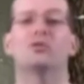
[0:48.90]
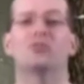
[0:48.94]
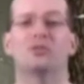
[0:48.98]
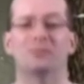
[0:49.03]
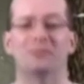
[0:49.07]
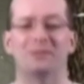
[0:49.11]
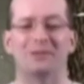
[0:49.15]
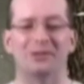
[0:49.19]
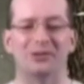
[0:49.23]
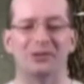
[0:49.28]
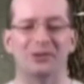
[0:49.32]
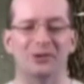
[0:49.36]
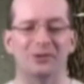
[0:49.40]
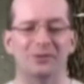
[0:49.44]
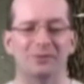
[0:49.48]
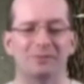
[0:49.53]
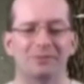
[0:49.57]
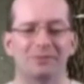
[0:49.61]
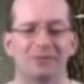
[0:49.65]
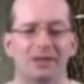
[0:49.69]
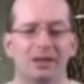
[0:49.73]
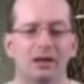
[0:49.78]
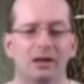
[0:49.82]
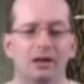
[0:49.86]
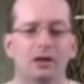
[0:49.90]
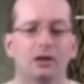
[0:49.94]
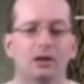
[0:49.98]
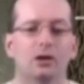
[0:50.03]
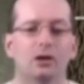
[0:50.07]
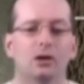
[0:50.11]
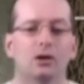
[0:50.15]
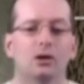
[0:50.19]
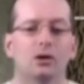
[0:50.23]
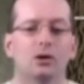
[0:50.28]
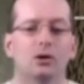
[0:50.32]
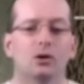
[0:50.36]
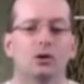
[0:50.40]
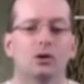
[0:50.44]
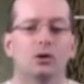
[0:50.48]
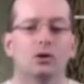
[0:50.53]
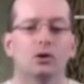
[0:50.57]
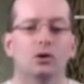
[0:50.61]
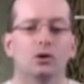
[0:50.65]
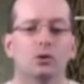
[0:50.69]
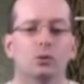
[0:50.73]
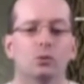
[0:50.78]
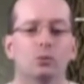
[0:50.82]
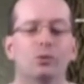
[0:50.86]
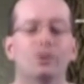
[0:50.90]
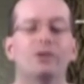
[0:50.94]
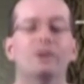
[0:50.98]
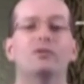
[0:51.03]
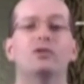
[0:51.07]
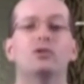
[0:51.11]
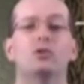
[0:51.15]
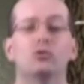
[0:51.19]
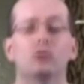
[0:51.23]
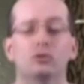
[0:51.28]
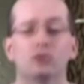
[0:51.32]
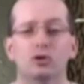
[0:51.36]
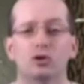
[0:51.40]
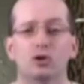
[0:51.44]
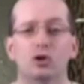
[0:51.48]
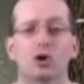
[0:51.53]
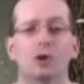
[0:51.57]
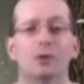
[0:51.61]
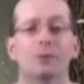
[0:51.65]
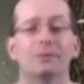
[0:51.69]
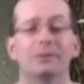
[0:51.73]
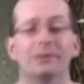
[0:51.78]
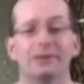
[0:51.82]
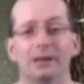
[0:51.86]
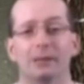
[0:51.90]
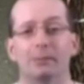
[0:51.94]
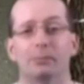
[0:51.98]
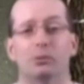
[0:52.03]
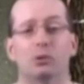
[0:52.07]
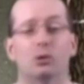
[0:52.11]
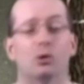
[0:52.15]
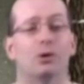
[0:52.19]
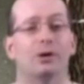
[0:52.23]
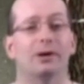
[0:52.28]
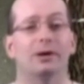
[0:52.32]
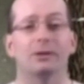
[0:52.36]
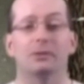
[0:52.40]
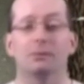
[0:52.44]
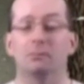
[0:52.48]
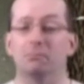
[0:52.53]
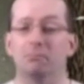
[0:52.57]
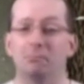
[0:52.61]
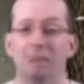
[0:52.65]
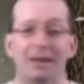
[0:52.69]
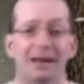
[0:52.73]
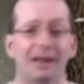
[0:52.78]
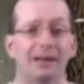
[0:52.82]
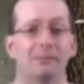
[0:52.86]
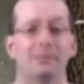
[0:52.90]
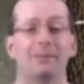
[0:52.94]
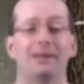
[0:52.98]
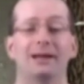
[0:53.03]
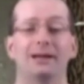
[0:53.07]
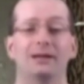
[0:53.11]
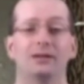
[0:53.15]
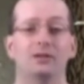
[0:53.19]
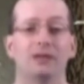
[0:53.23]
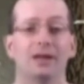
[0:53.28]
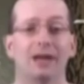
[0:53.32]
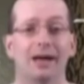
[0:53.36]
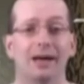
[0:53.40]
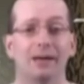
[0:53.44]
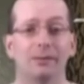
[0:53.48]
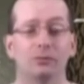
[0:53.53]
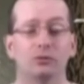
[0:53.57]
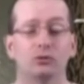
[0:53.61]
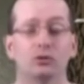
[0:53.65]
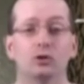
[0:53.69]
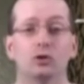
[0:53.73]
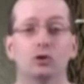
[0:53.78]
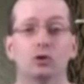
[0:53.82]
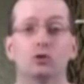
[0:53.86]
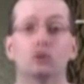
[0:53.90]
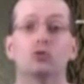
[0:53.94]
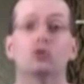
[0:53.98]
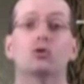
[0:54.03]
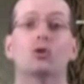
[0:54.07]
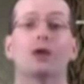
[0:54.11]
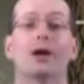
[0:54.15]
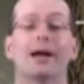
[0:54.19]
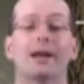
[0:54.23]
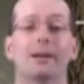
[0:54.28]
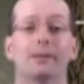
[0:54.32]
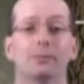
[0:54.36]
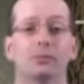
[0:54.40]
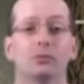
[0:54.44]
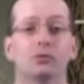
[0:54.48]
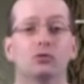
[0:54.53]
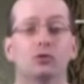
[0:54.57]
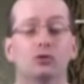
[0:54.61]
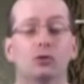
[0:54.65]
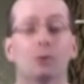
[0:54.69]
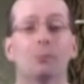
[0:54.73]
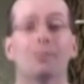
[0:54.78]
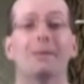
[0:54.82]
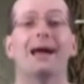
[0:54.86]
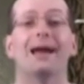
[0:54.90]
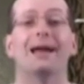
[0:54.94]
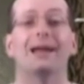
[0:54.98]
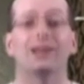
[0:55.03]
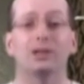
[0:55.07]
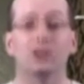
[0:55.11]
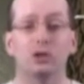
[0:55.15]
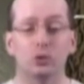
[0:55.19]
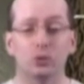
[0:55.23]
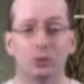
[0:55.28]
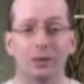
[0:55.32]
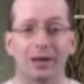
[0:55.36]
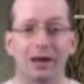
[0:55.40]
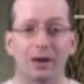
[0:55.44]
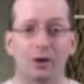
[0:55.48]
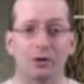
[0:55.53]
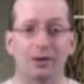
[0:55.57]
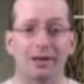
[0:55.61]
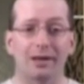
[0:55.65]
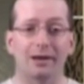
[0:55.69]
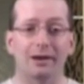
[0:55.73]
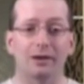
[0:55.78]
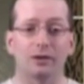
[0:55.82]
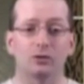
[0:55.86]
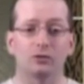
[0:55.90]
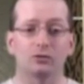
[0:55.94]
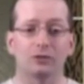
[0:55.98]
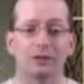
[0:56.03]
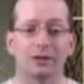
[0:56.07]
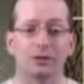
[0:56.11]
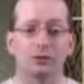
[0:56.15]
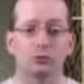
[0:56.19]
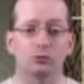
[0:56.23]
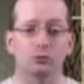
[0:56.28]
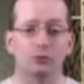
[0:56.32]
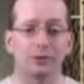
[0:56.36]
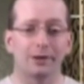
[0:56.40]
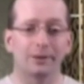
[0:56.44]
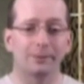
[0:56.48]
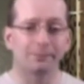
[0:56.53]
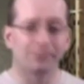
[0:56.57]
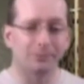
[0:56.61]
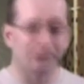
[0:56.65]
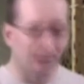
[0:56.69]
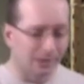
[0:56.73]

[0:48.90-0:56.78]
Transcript: familiar, we've used the term diploid many times to describe somatic eukaryotic cells, right?